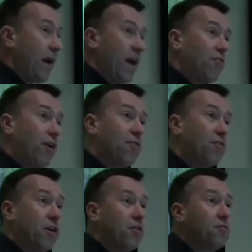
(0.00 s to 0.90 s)
background,
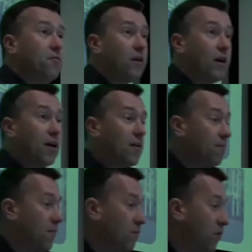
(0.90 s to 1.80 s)
though,
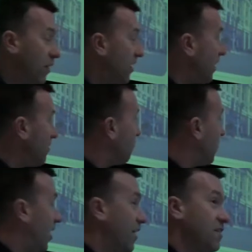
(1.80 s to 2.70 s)
um, been working in
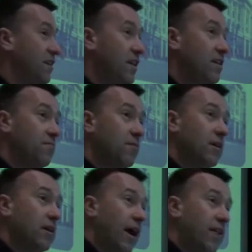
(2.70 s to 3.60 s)
I T
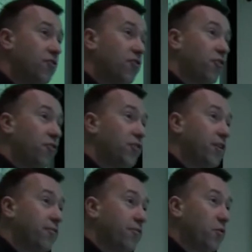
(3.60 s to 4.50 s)
and
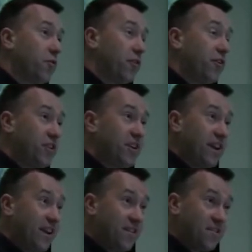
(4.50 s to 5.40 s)
security for thirty
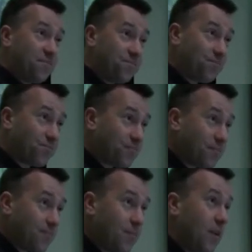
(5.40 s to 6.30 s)
years.
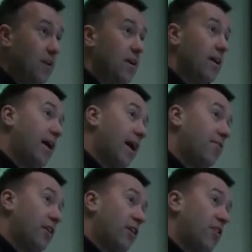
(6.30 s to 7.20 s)

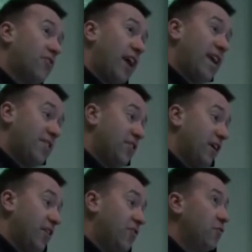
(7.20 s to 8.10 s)
And the last eight
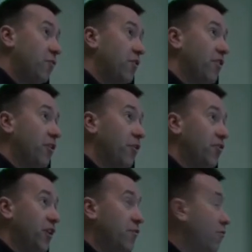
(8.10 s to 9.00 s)
years with Acuity,